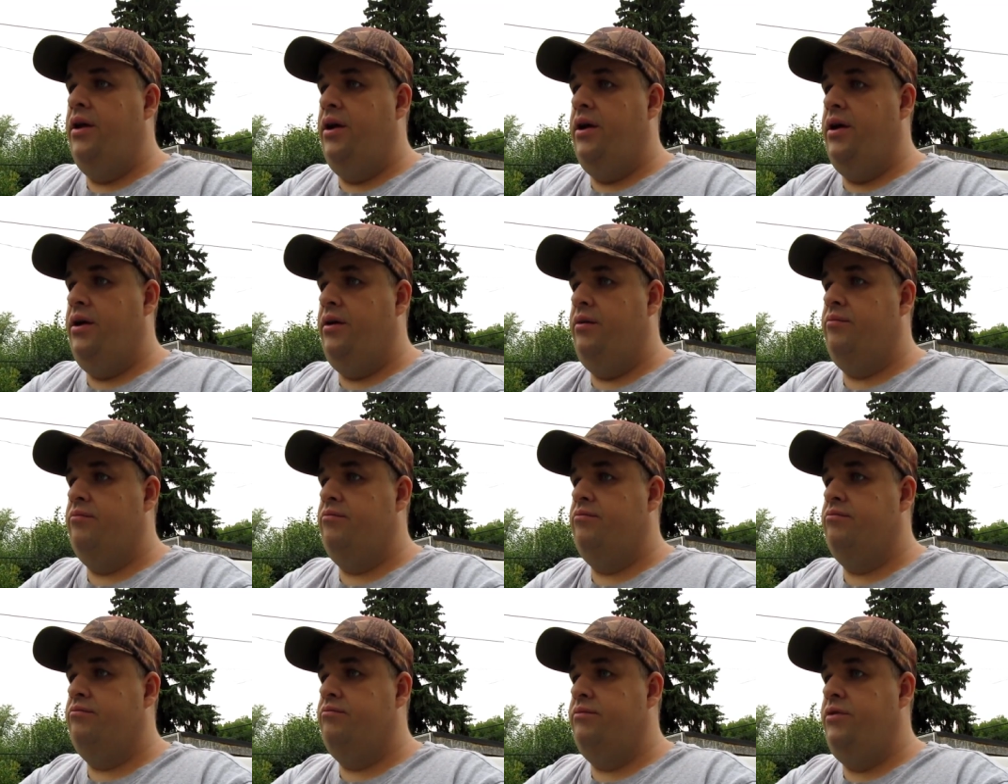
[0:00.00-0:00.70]

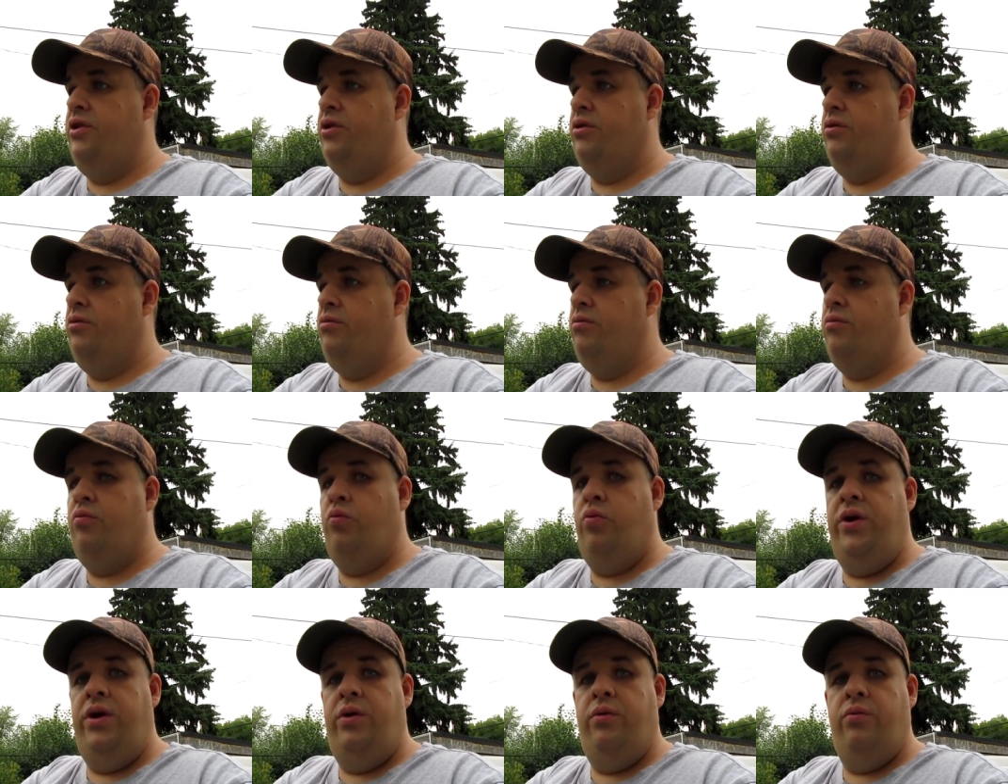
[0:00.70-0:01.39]
Um, you know,
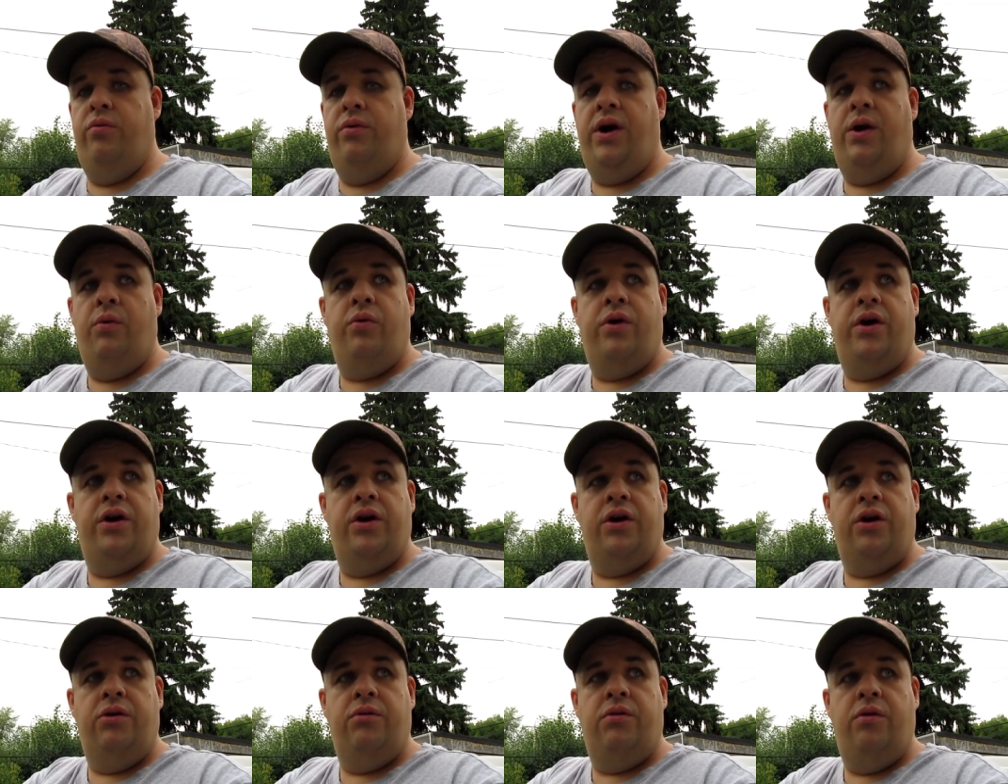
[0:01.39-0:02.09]
we I
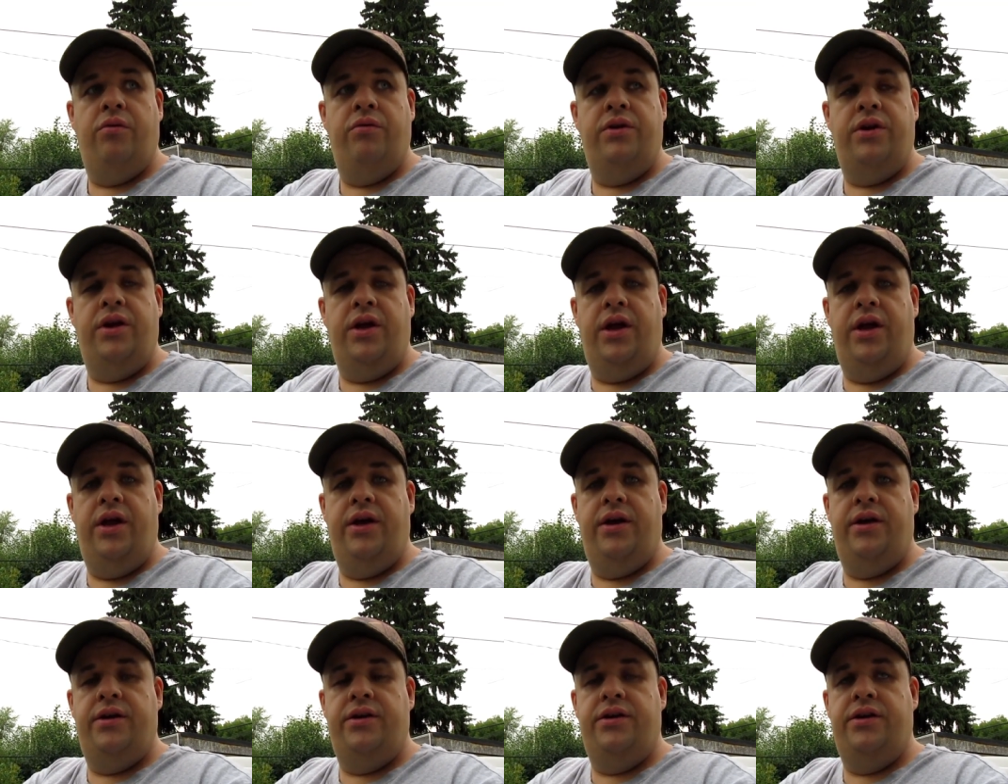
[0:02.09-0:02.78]
want to go out
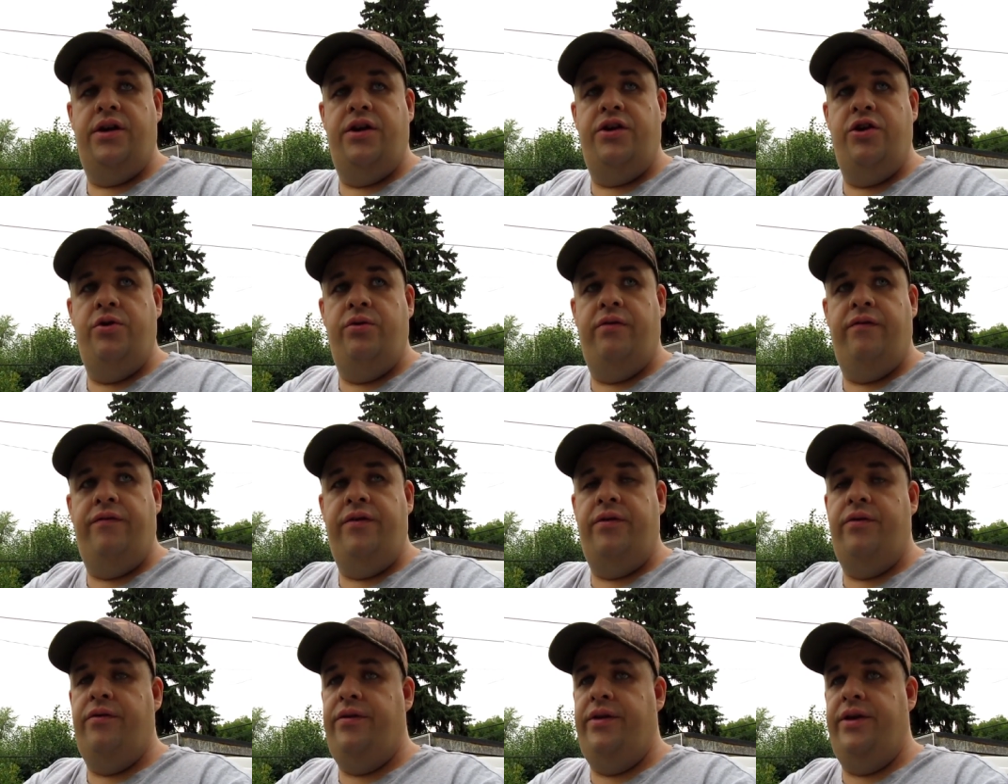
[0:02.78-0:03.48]
and do a
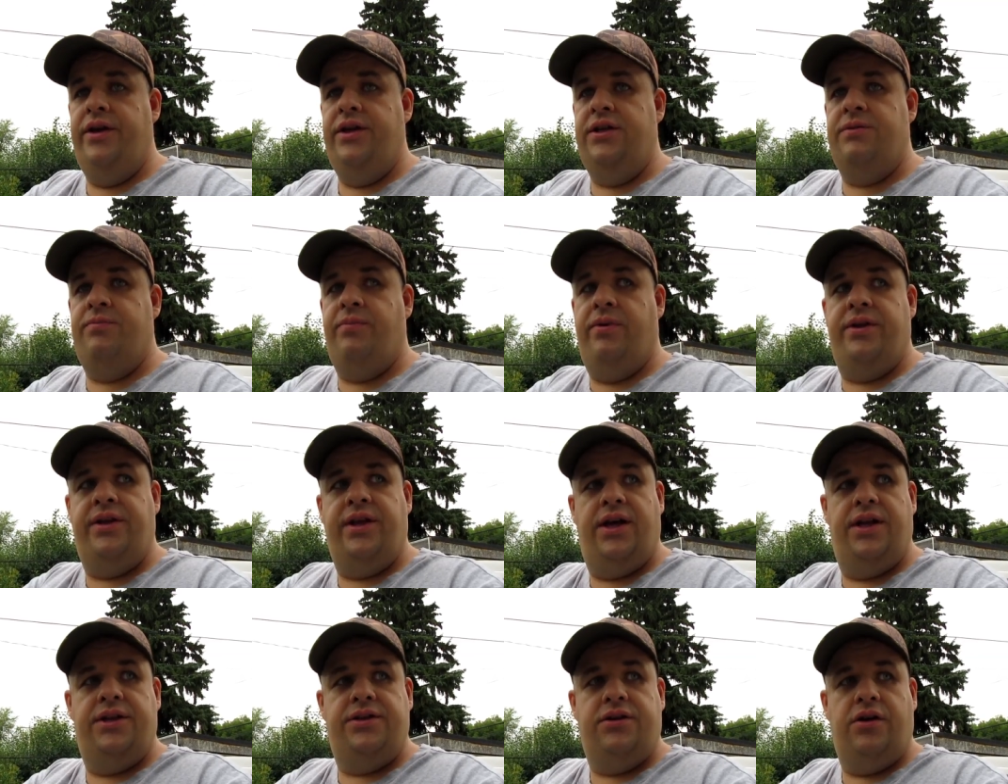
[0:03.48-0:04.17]
few things, but
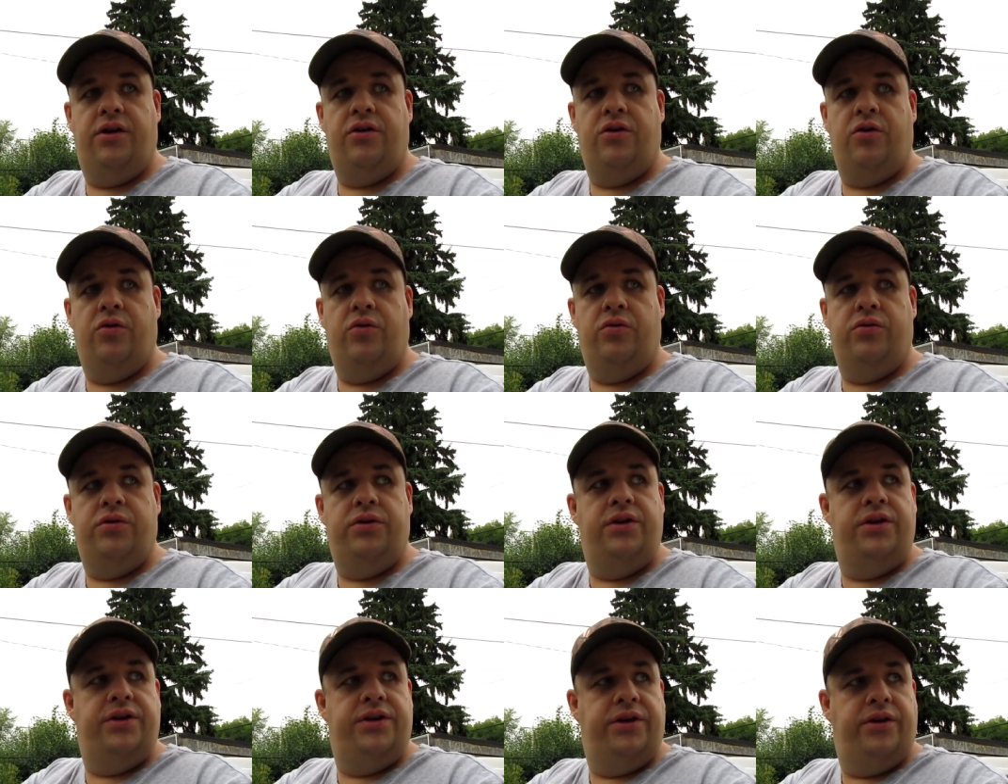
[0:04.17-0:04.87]
that's on
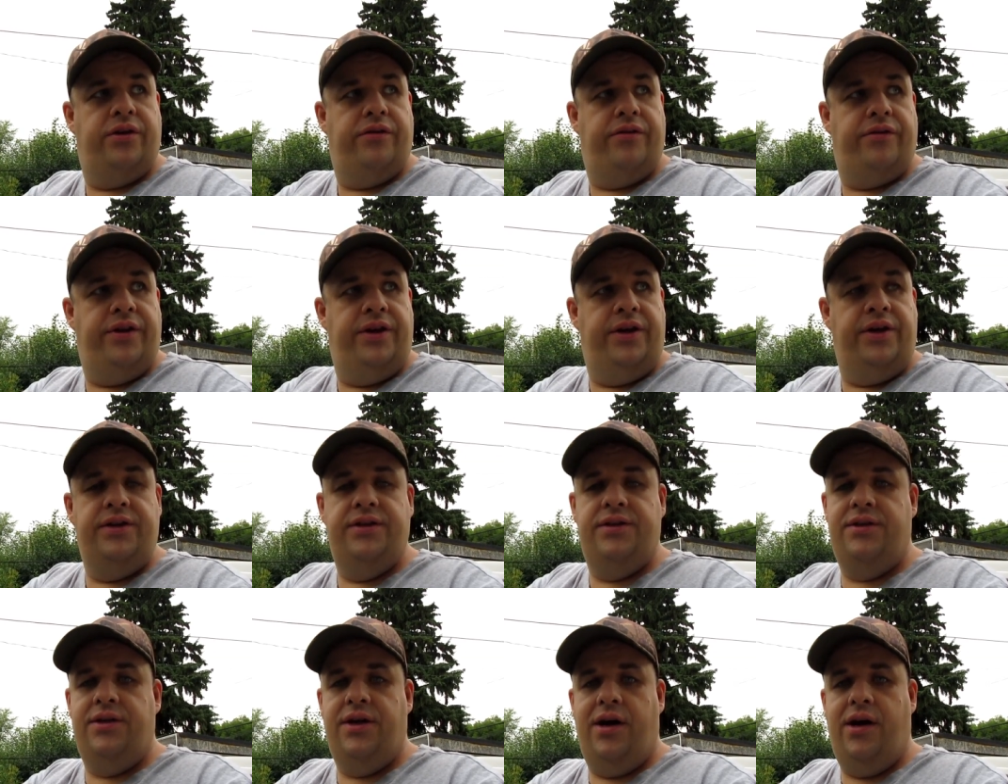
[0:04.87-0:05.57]
hold until
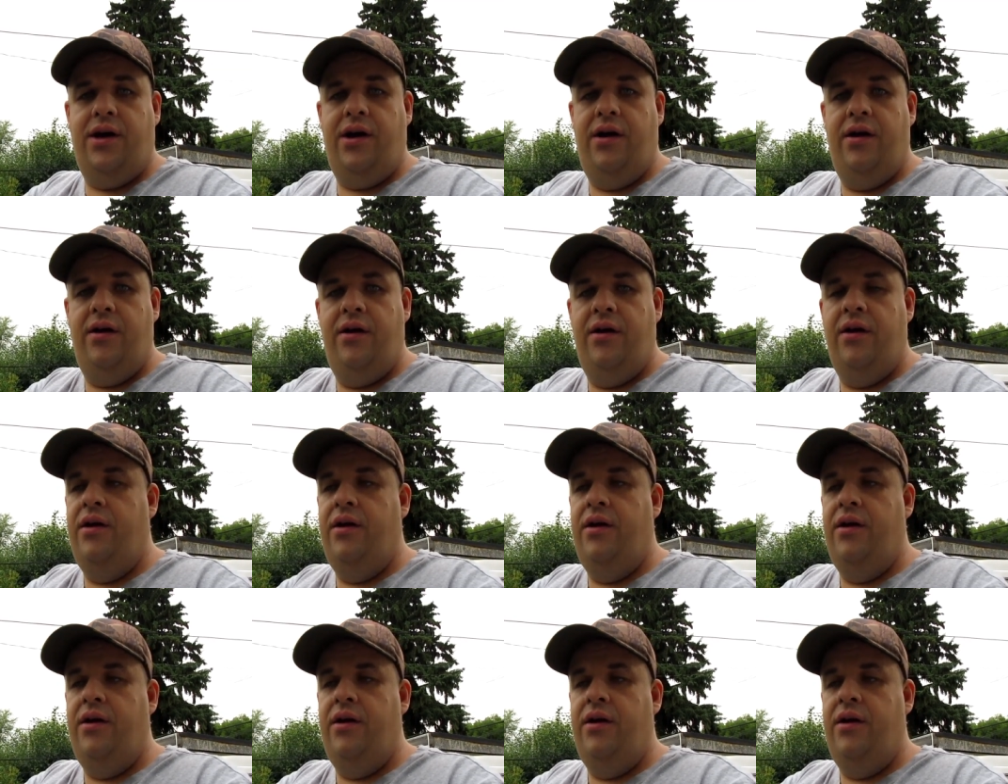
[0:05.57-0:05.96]
things, uh,